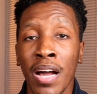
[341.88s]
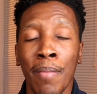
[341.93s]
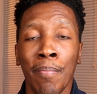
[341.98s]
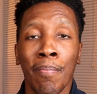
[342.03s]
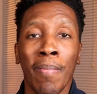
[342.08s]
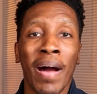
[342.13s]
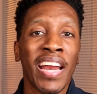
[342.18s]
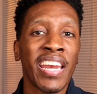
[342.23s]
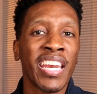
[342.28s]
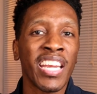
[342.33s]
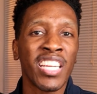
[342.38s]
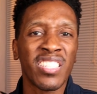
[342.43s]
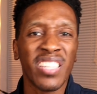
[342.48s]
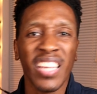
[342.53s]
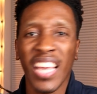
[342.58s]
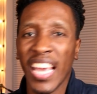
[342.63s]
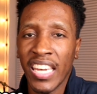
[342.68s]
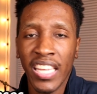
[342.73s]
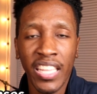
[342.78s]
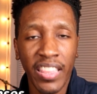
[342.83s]
minus
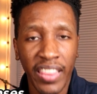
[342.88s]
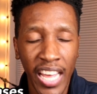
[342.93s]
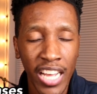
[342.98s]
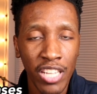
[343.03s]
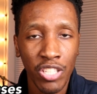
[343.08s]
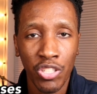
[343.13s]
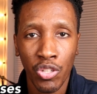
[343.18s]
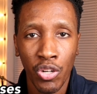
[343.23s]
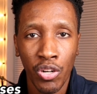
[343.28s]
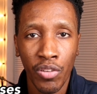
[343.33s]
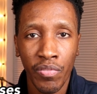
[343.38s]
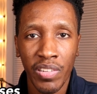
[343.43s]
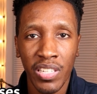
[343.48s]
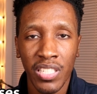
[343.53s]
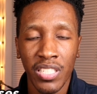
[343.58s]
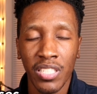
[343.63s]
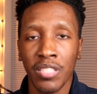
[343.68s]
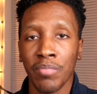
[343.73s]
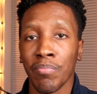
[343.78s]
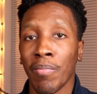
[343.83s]
any debt
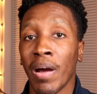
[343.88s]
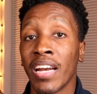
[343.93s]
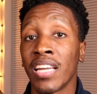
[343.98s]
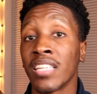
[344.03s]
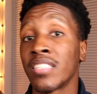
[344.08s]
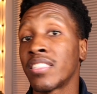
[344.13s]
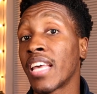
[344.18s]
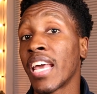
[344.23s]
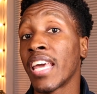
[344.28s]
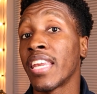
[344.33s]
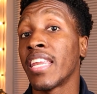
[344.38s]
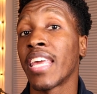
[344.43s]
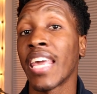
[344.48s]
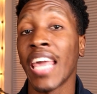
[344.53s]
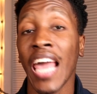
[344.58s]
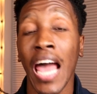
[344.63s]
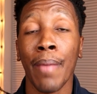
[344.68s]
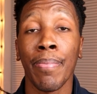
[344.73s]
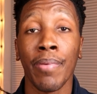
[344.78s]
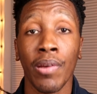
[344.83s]
service minus any
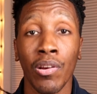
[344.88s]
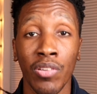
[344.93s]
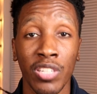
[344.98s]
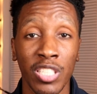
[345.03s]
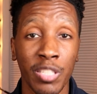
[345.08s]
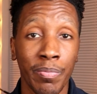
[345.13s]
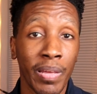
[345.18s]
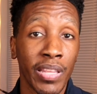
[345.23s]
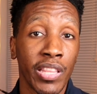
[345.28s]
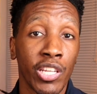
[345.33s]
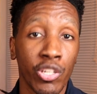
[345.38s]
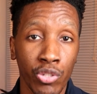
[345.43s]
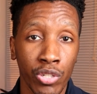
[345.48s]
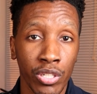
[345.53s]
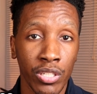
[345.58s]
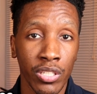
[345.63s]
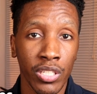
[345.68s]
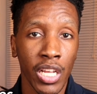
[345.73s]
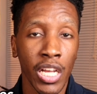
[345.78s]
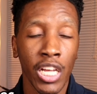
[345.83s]
capital
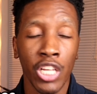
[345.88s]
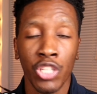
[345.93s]
expenditures.